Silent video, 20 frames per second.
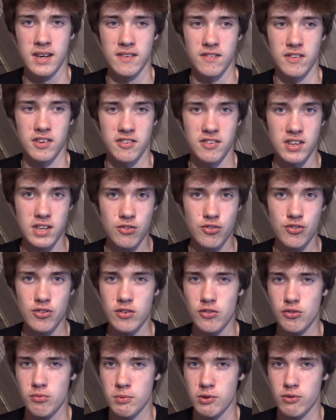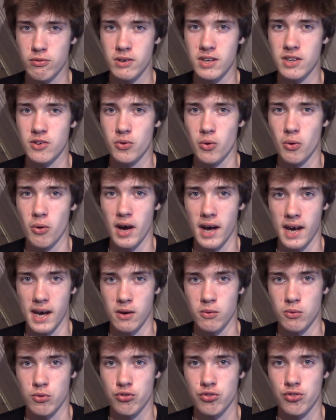The distance between your
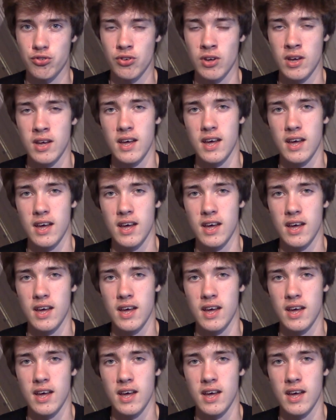house